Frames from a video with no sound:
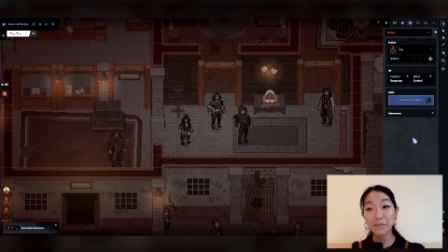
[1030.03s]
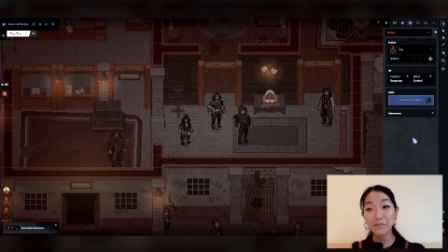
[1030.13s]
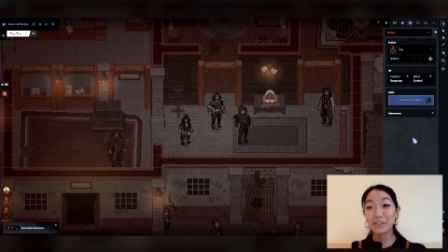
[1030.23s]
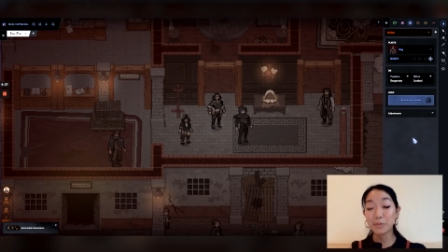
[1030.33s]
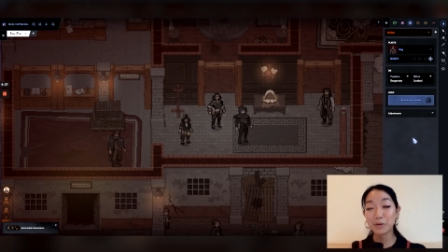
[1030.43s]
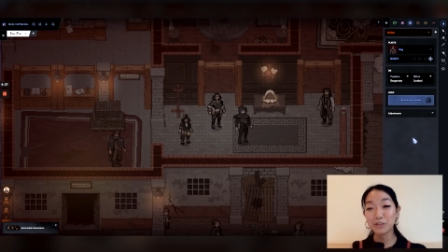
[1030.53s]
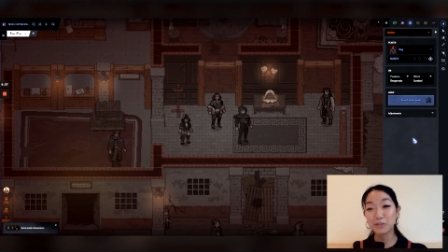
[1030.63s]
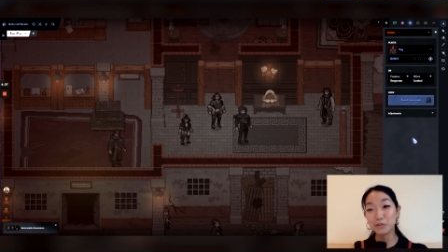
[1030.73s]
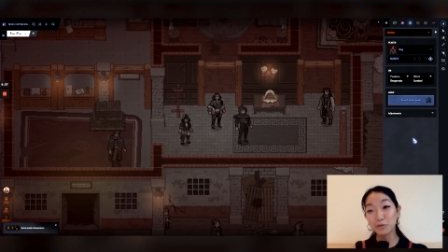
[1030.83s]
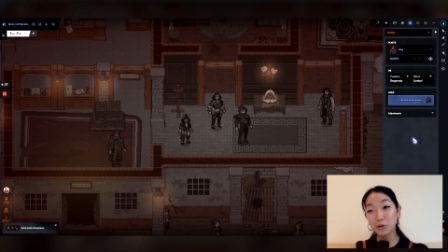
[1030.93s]
And then the person
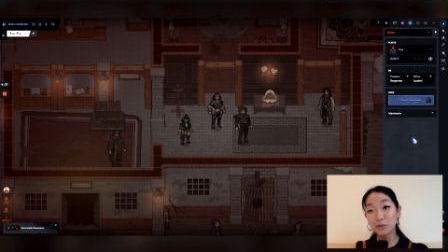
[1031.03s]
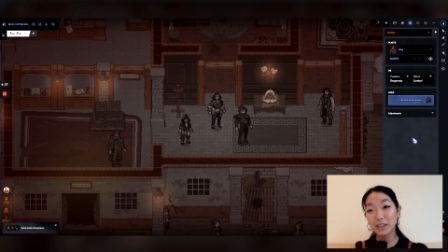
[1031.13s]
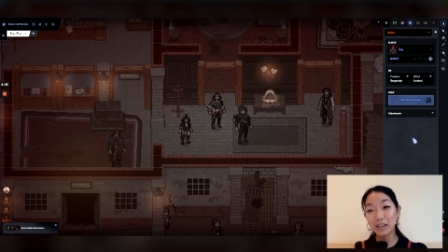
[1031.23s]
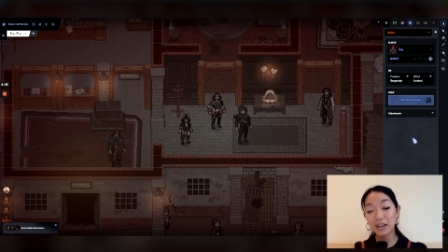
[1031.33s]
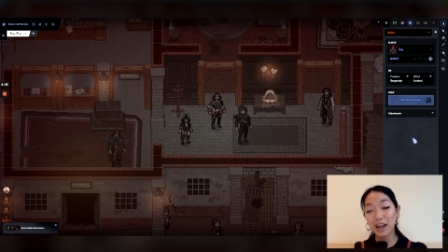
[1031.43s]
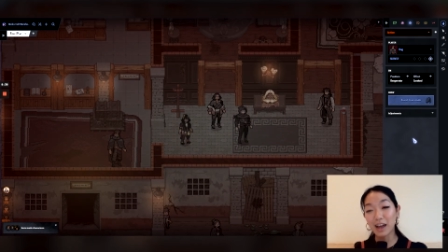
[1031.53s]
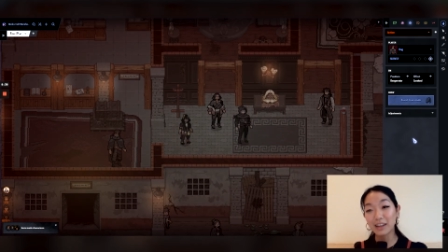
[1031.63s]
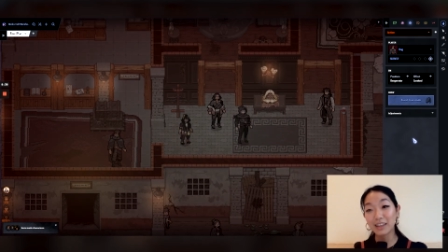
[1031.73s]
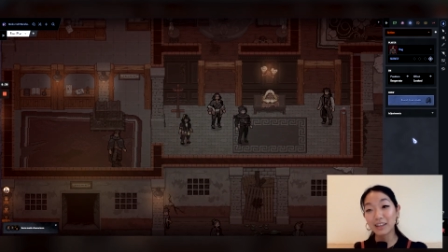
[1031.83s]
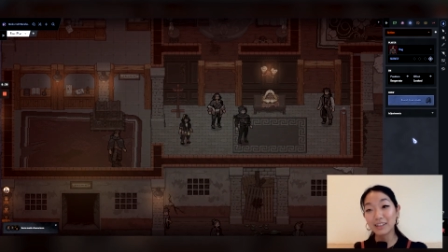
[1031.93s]
who's rolling
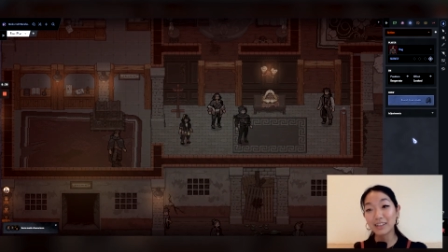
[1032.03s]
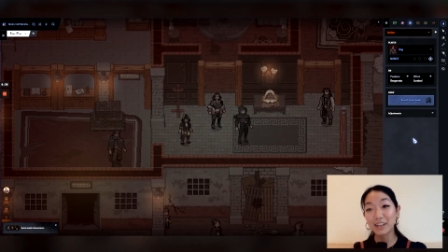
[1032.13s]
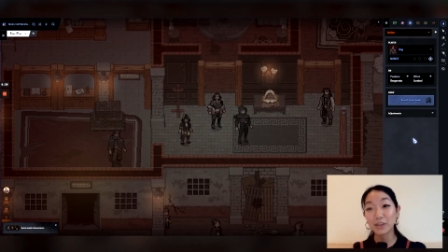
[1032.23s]
can click